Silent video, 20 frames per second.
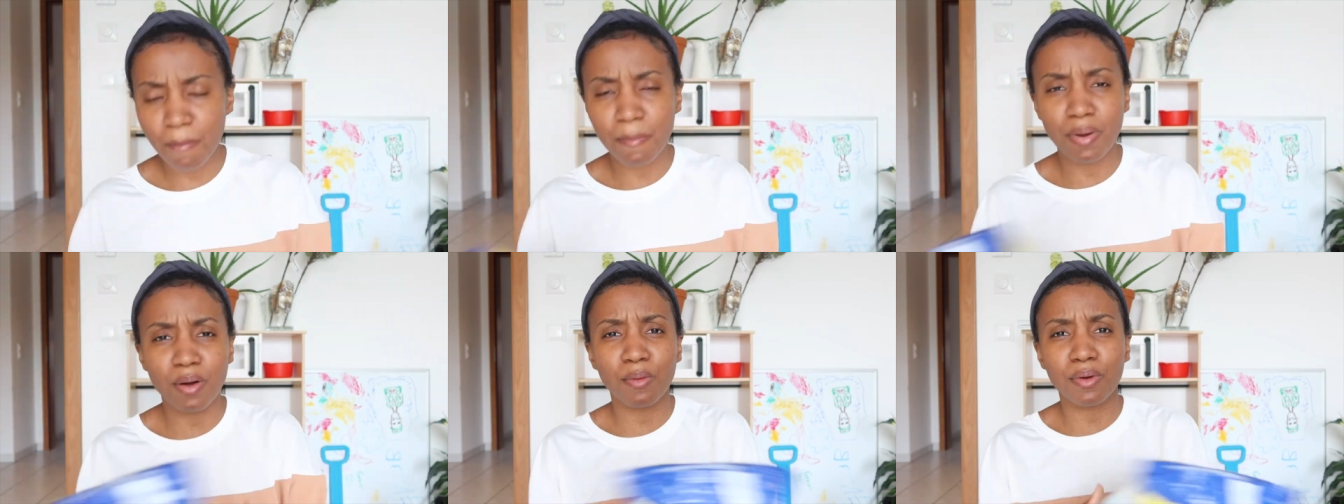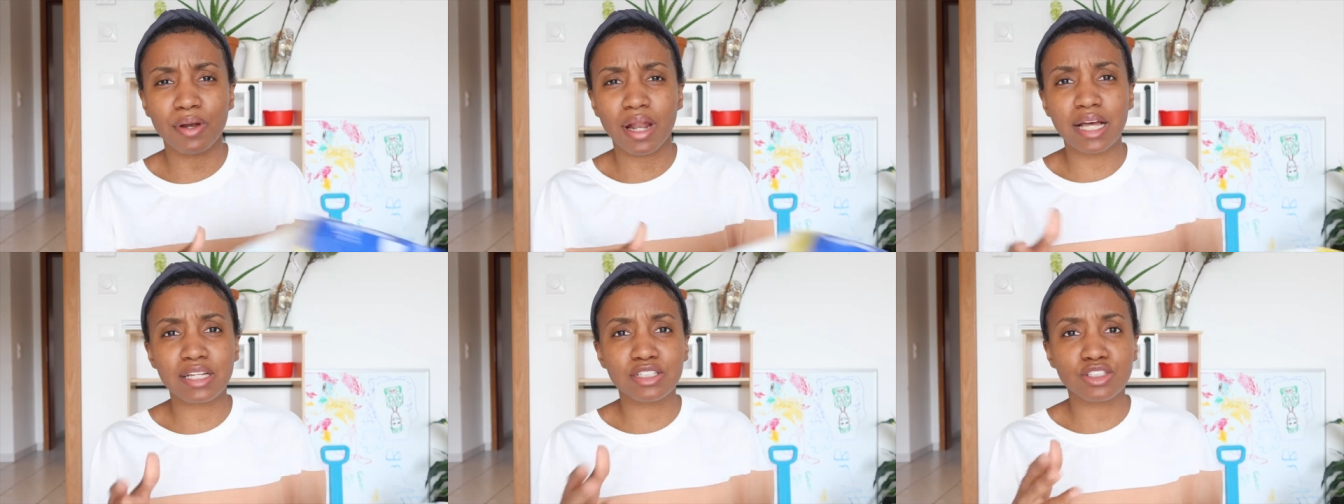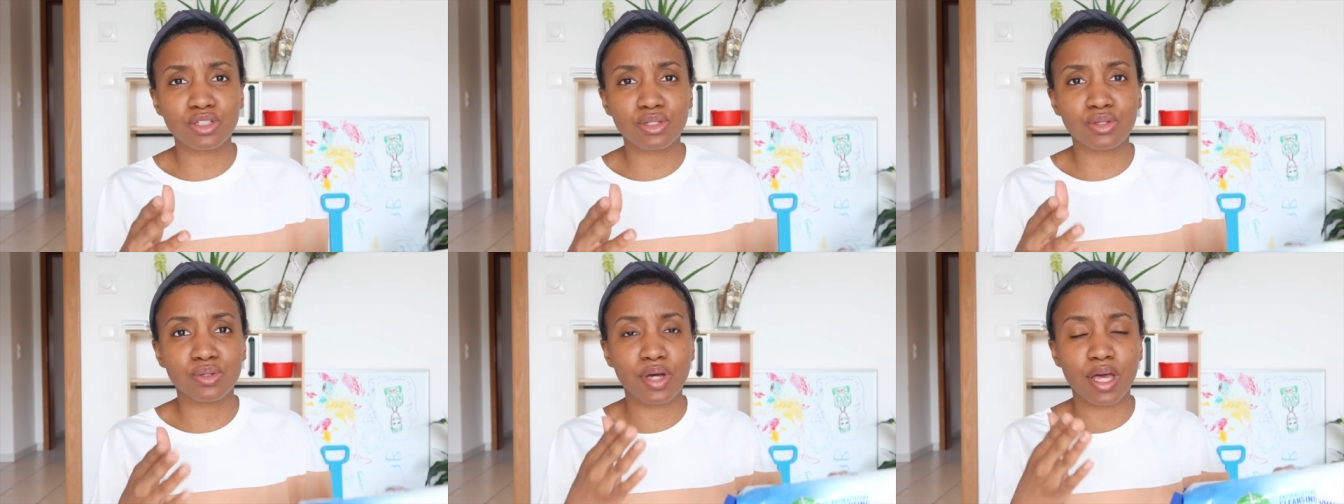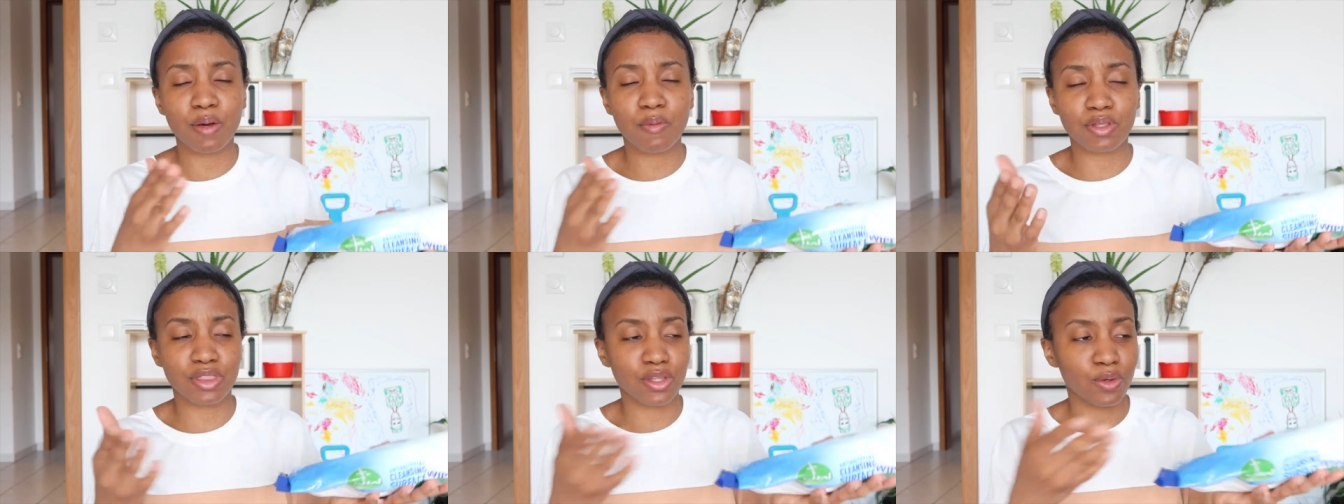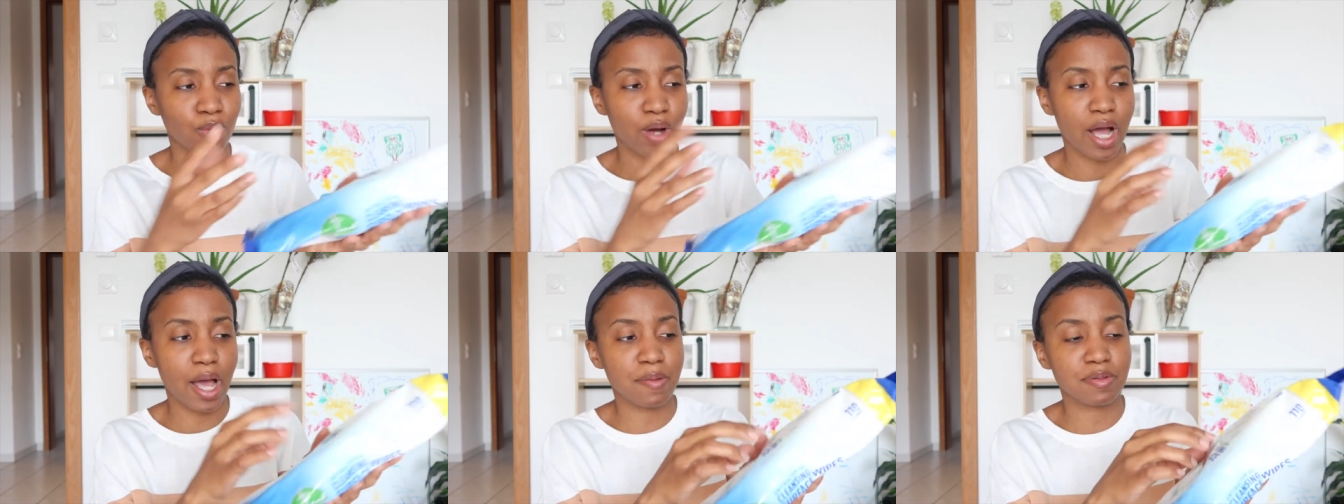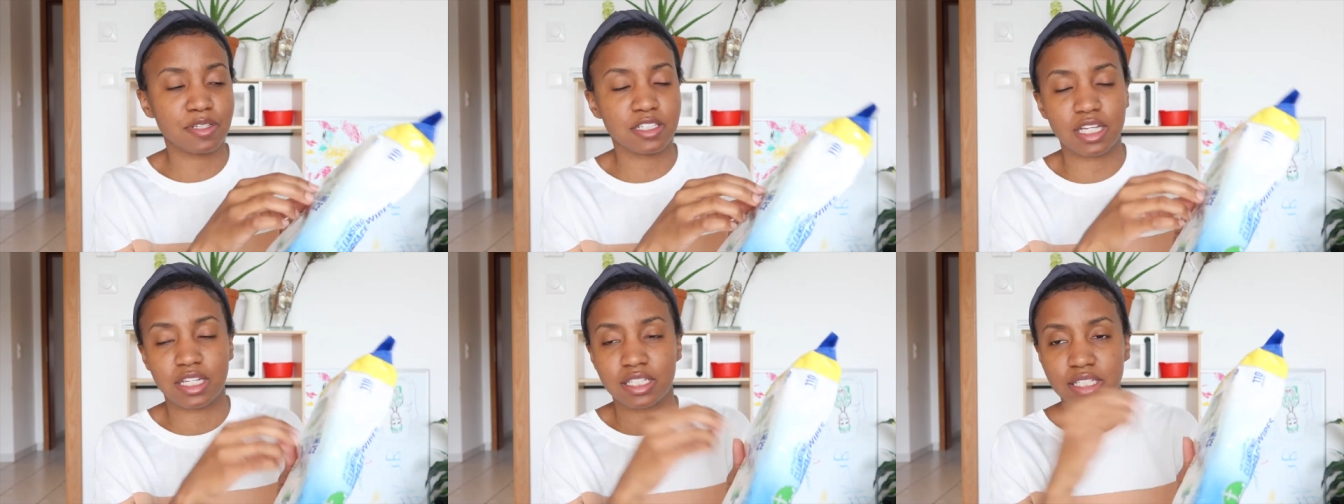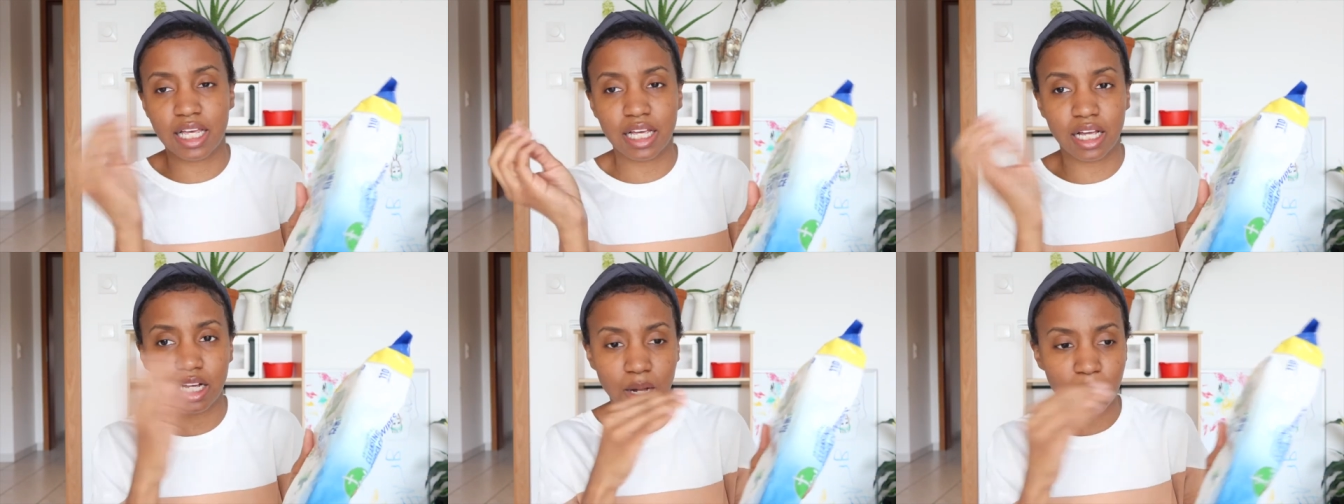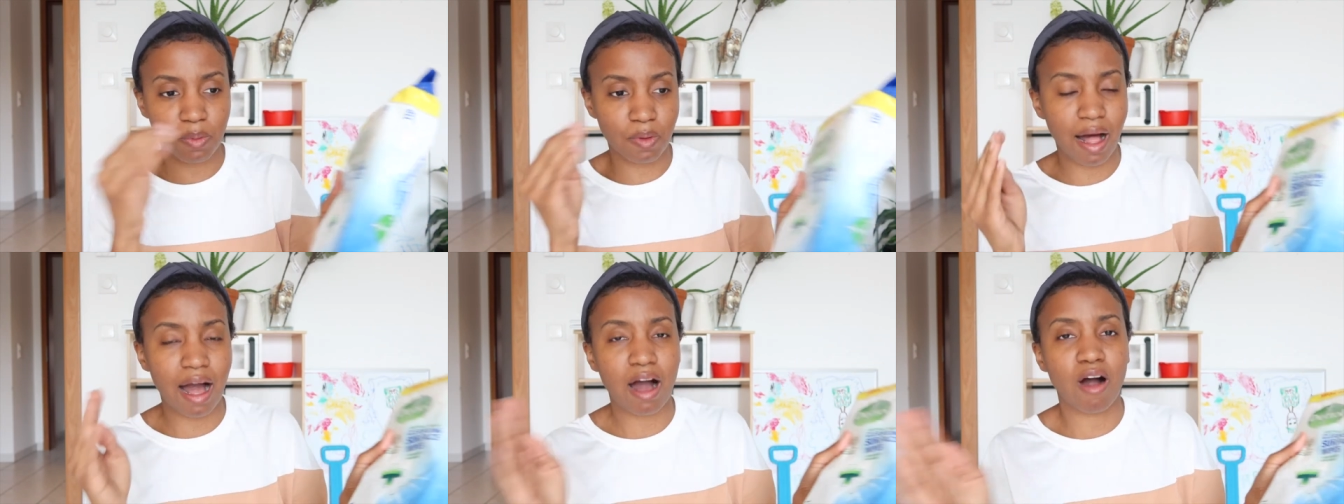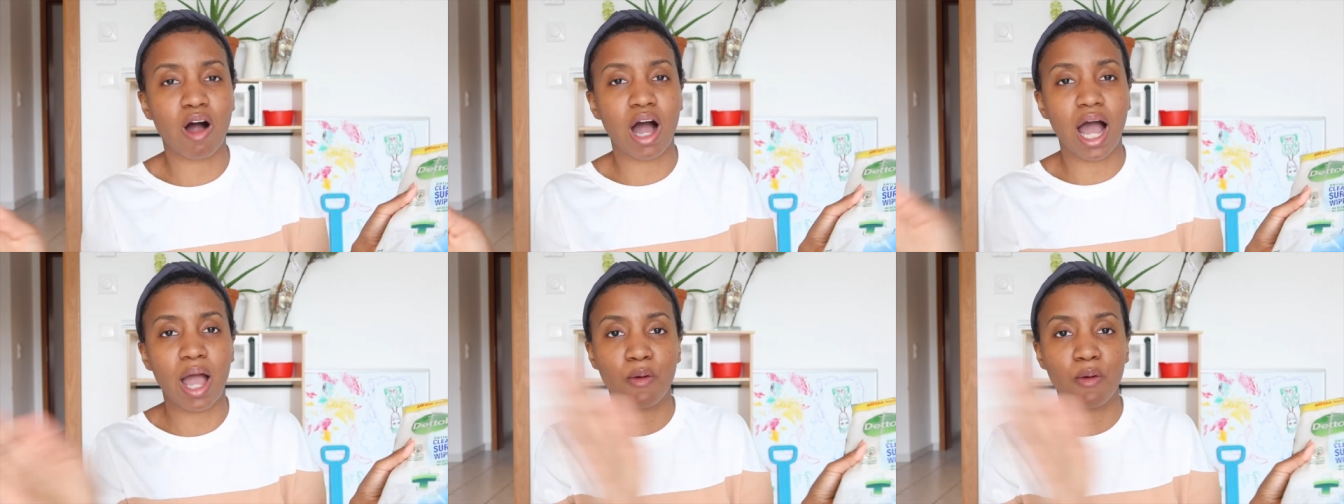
But what I do with the wipes is I take a couple out,